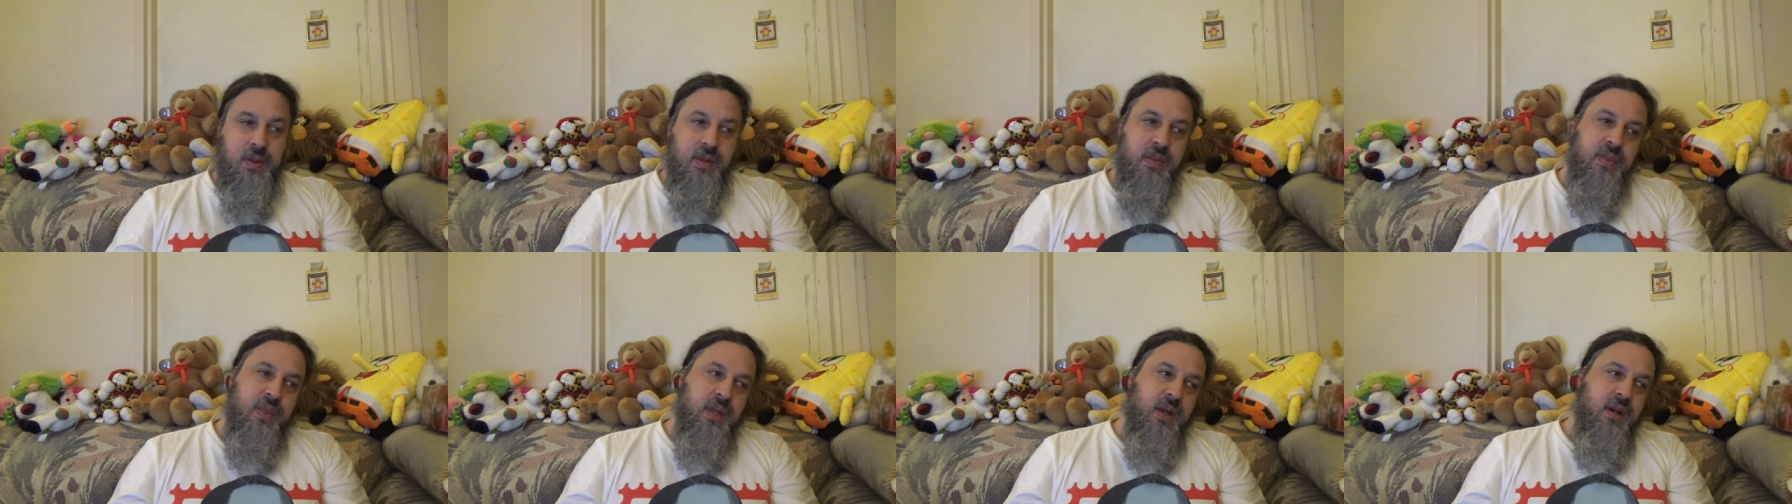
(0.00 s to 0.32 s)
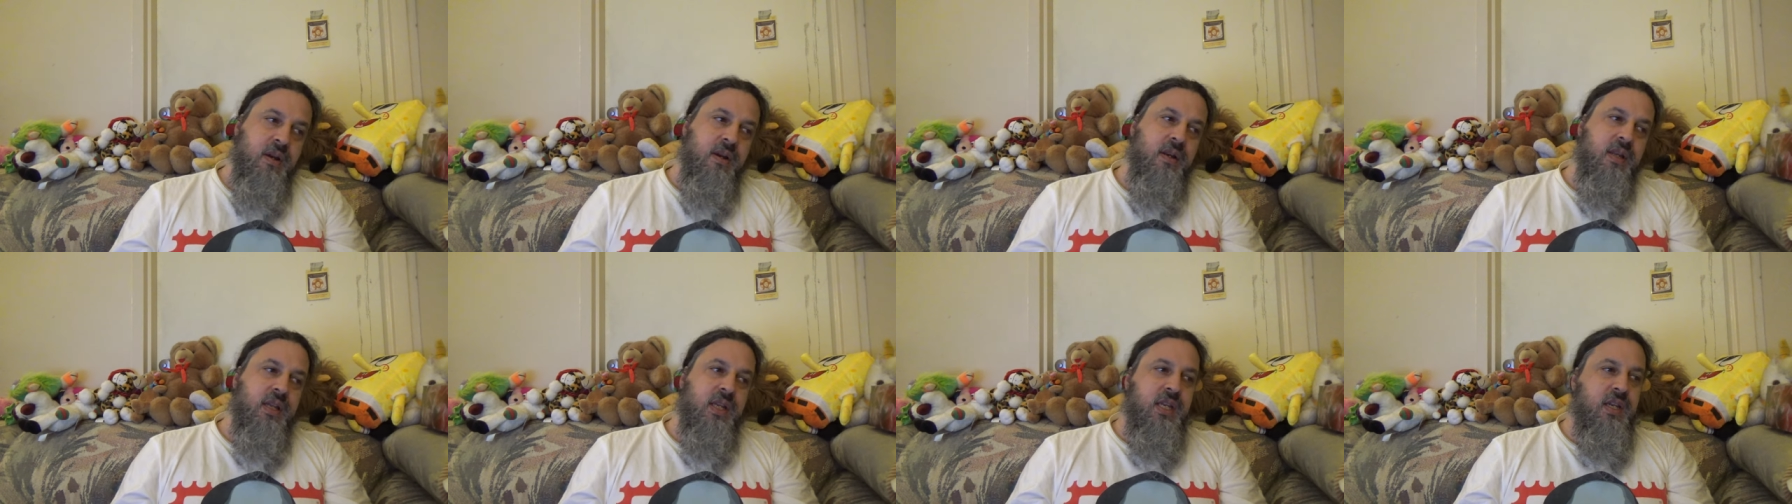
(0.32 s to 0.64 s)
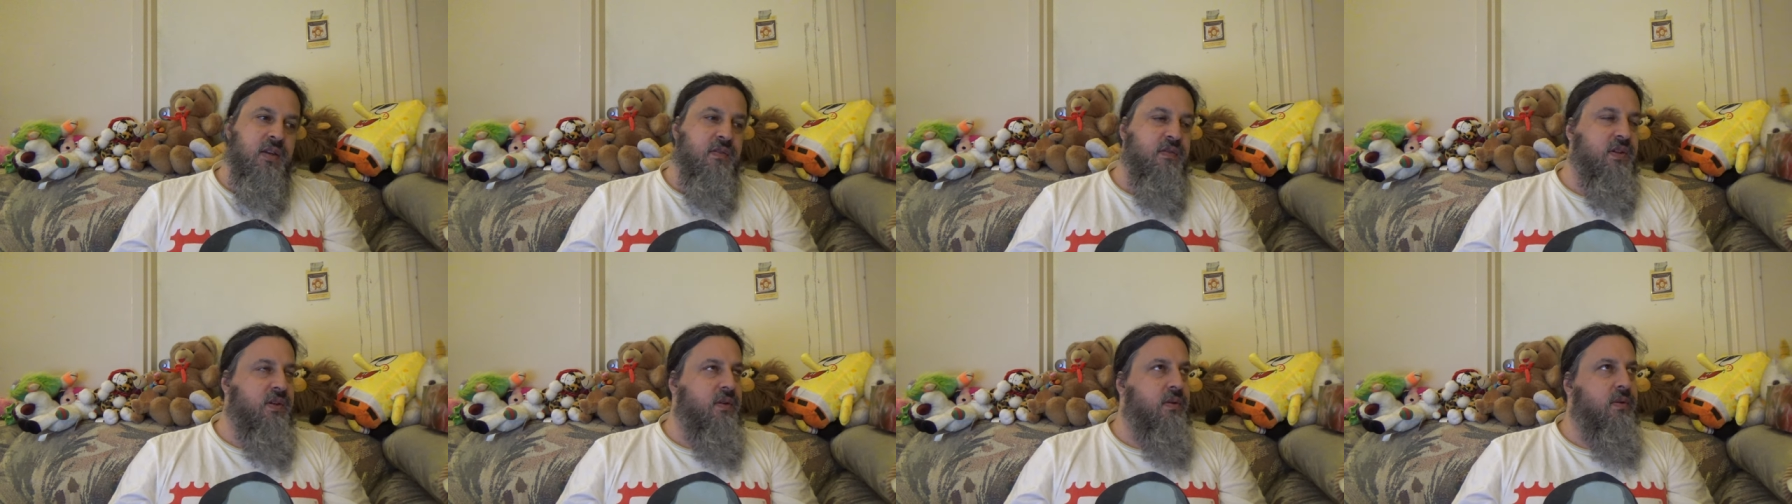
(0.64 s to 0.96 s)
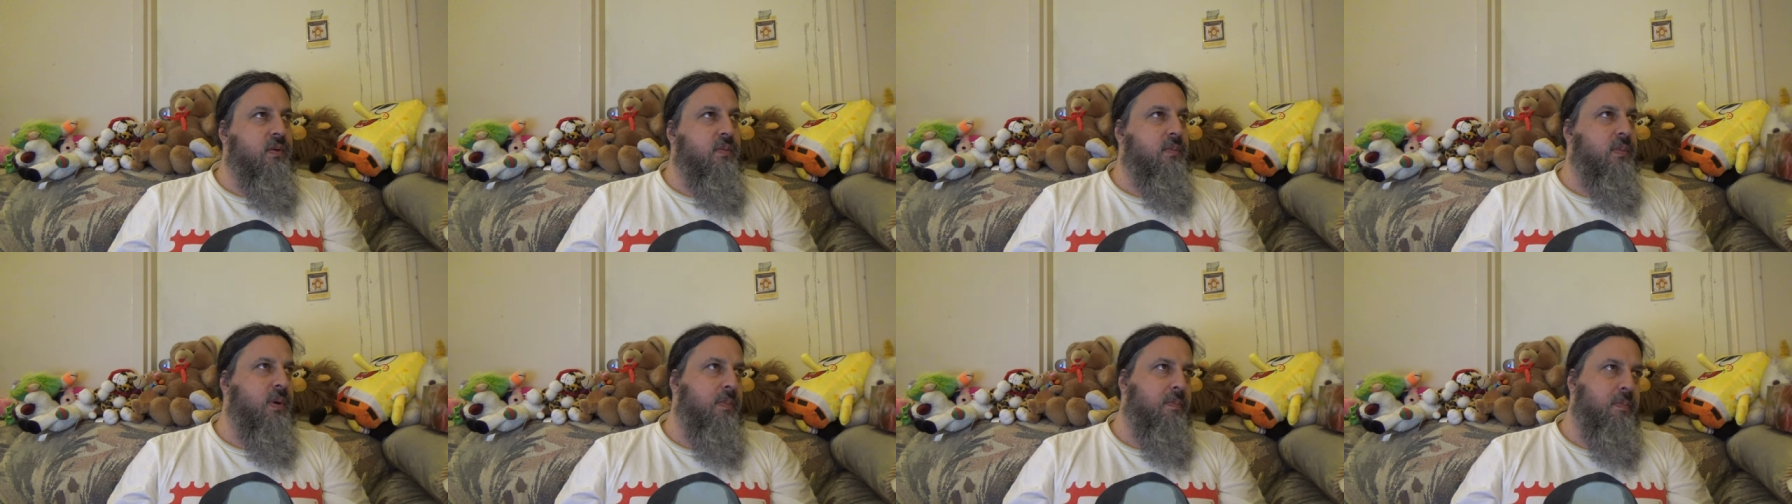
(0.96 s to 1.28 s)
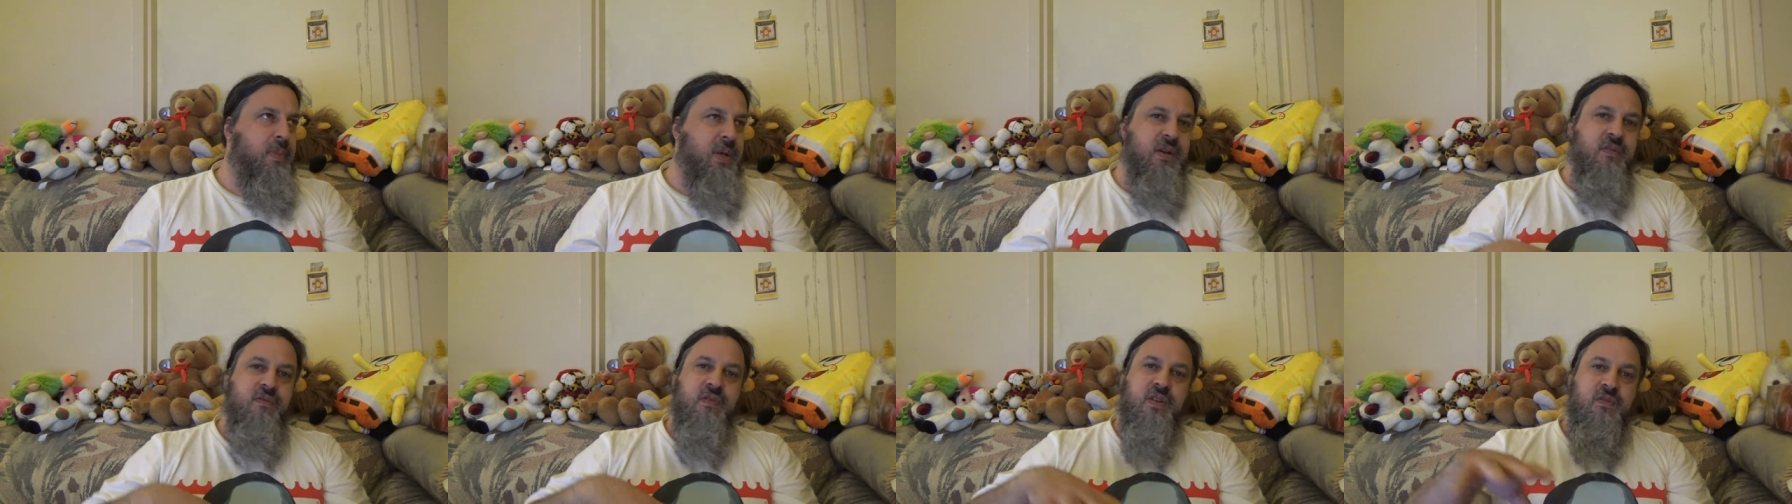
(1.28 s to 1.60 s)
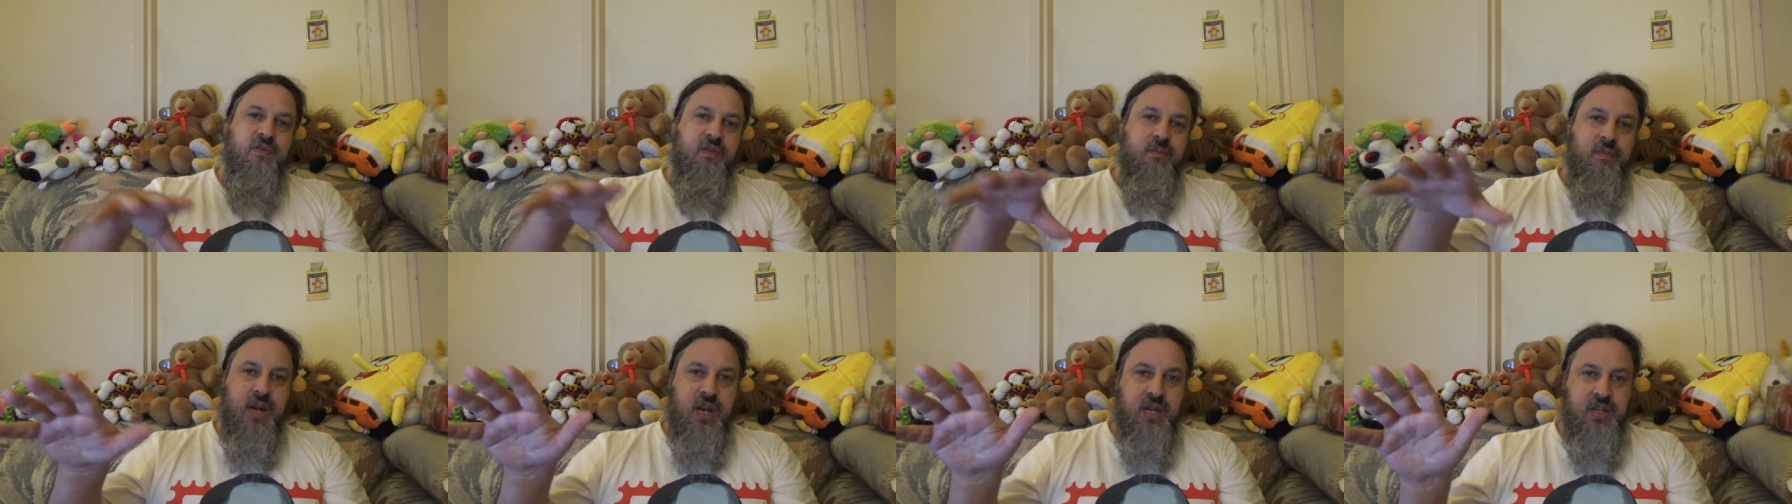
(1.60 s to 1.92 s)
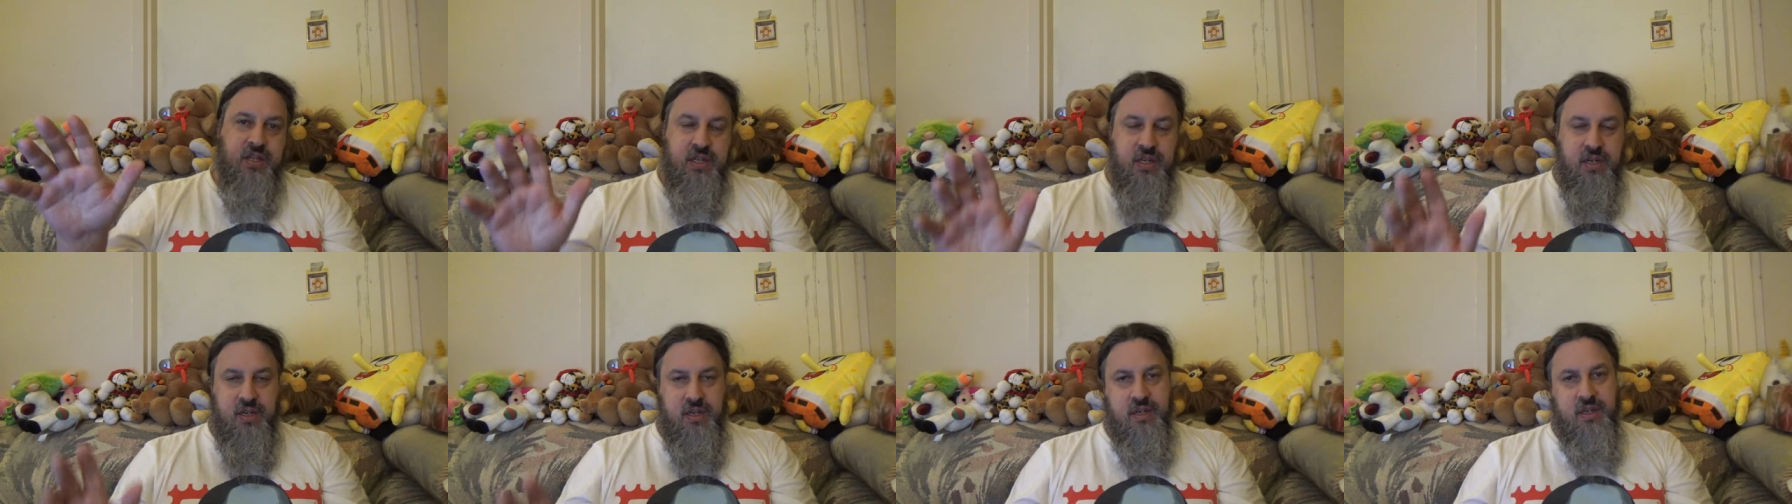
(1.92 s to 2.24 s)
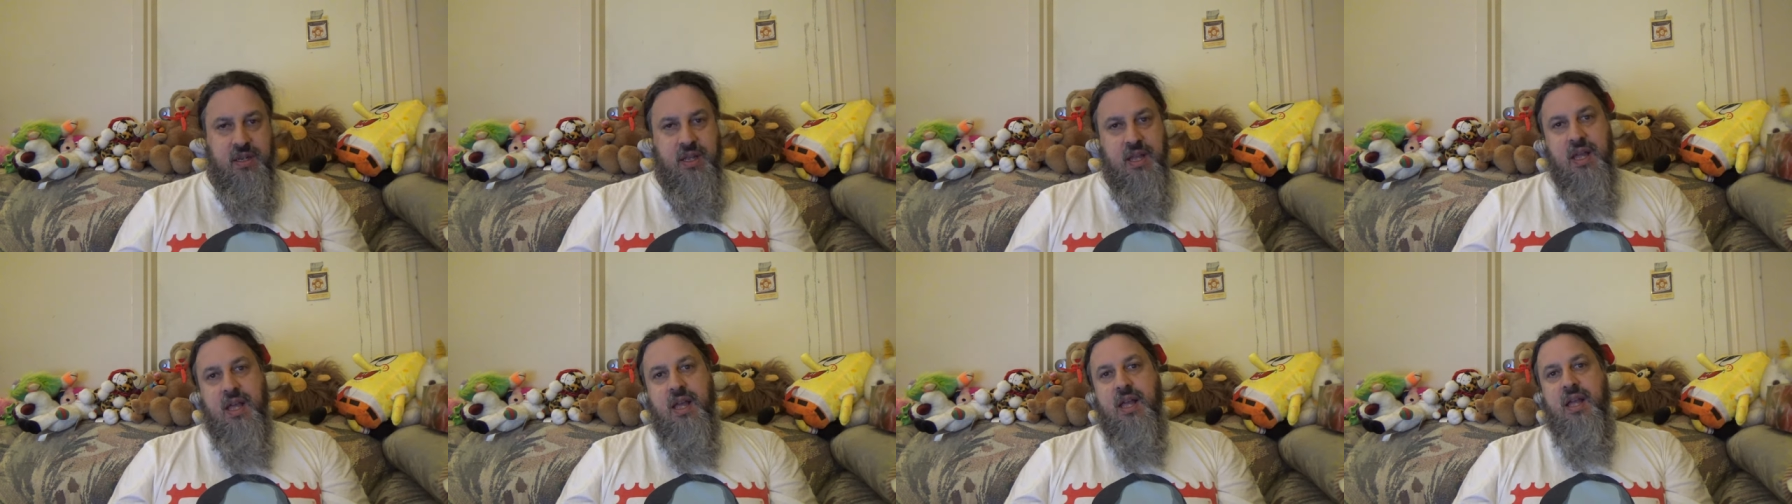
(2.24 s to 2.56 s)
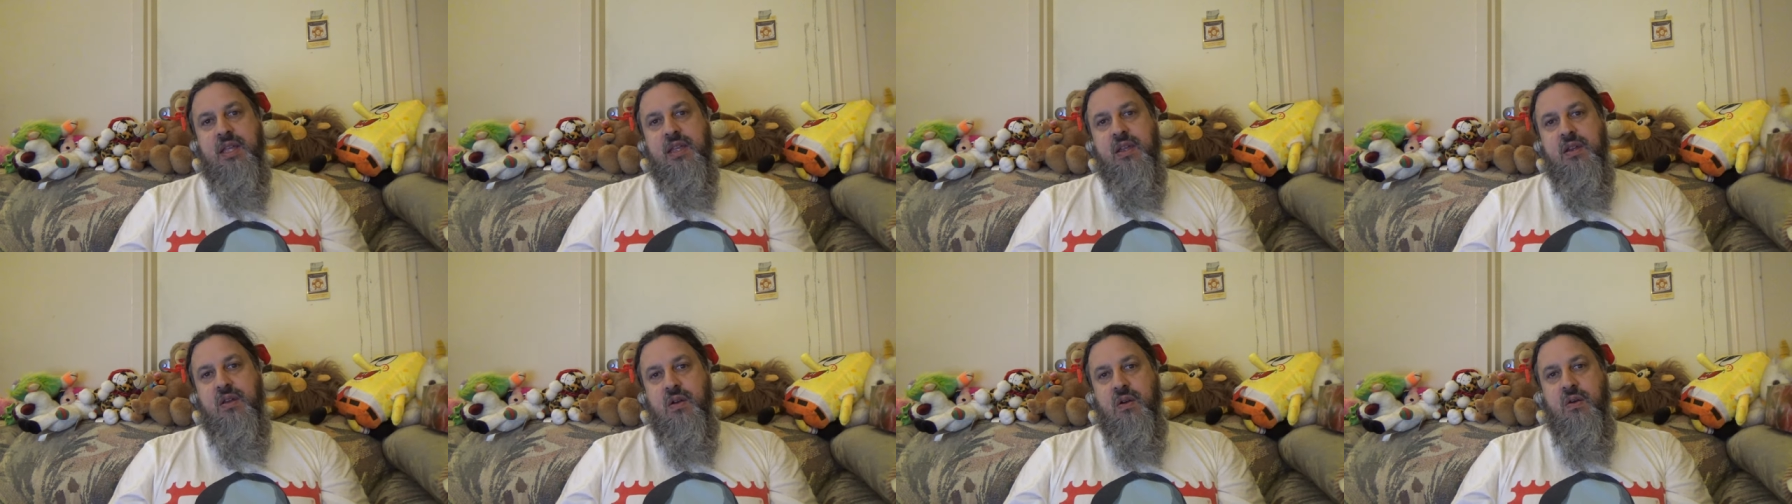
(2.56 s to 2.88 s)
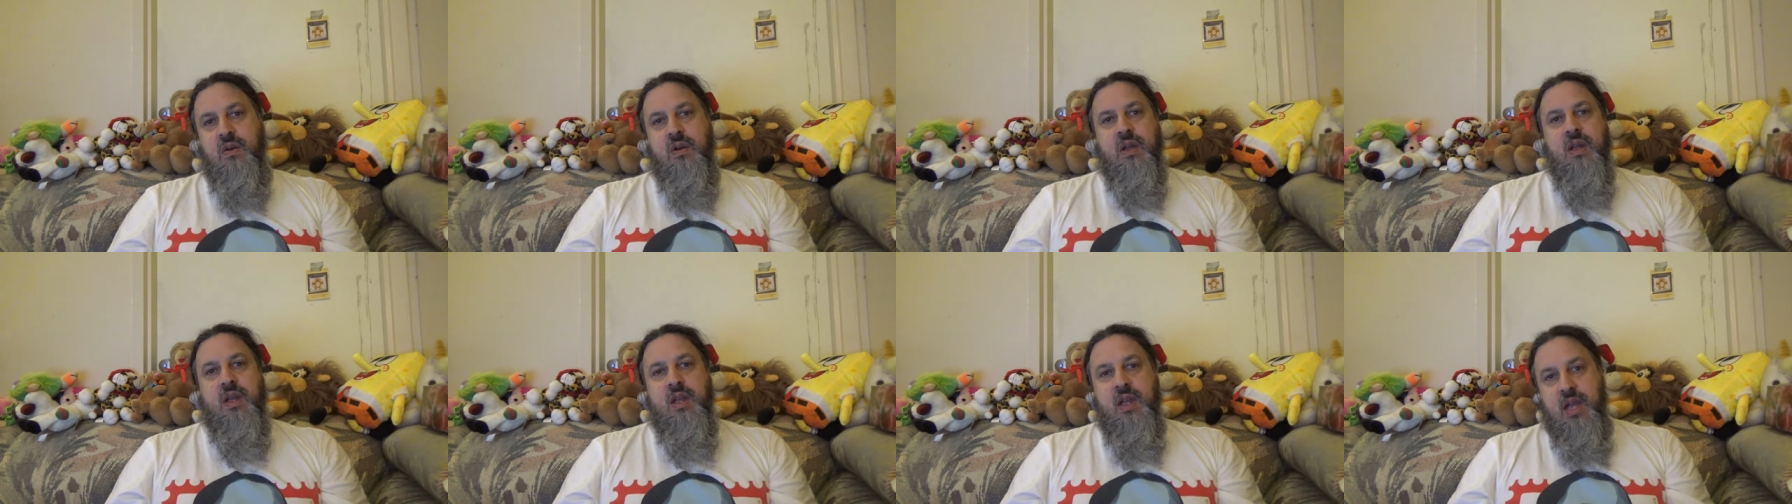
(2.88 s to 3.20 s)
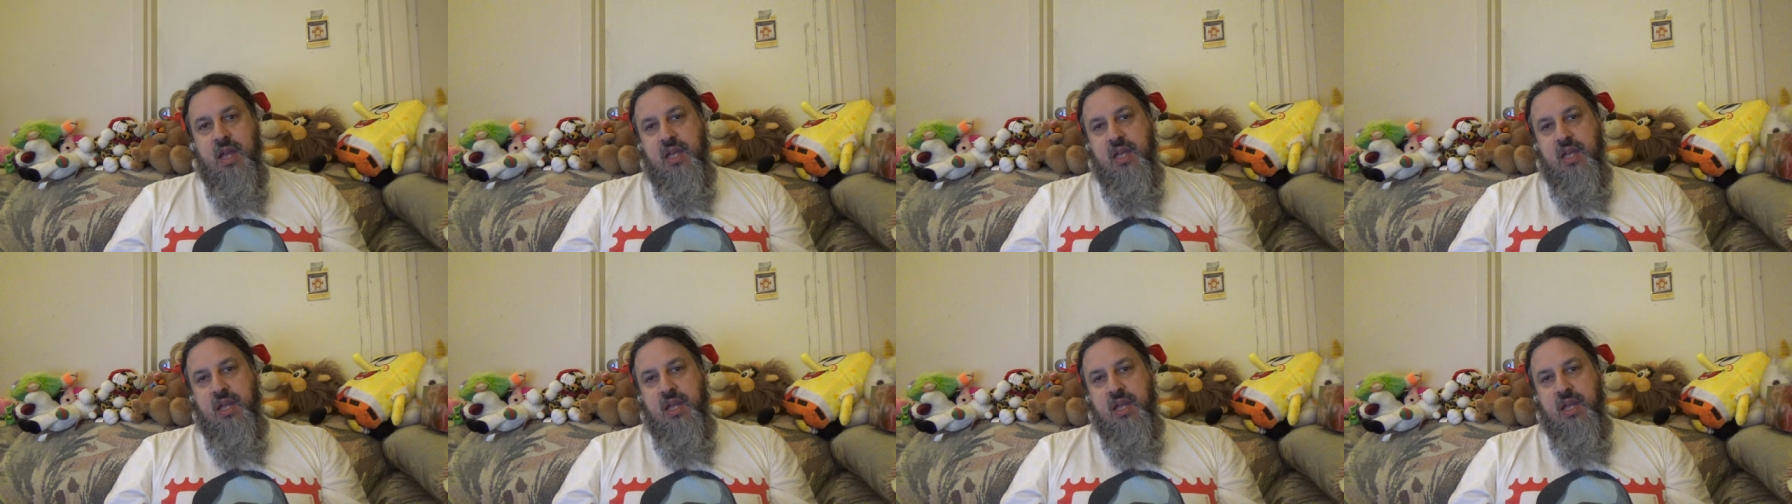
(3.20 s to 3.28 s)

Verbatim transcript: They're there to give you a bit of information, and